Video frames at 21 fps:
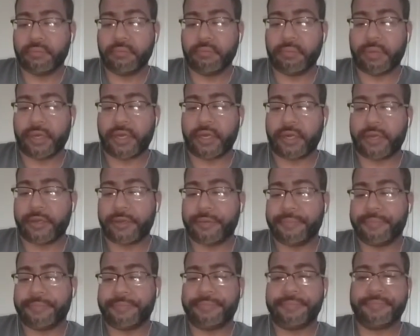But
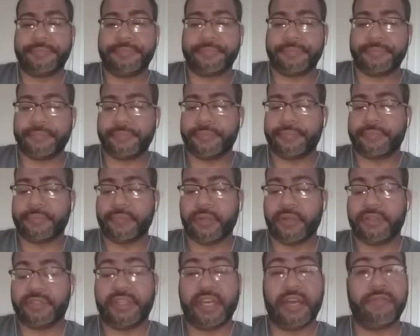
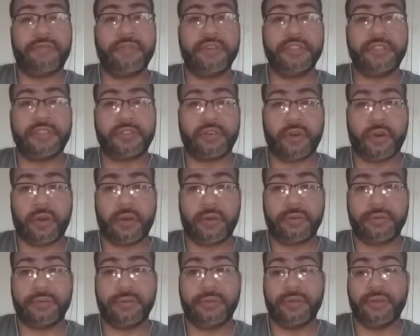it's definitely
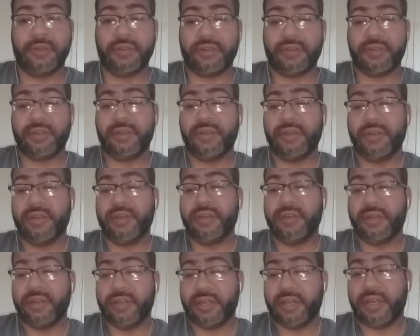strong.
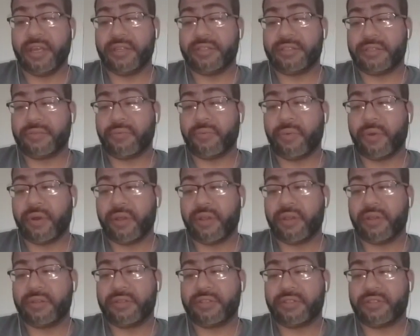It's one of
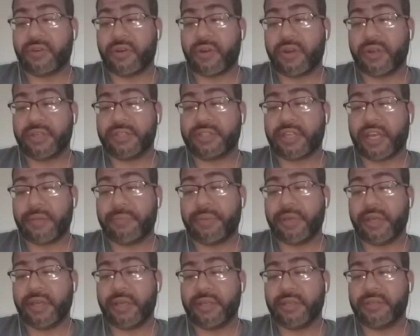the strongest
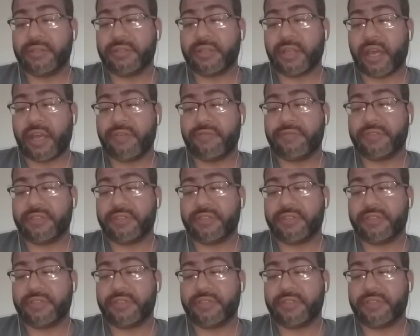IPAs I've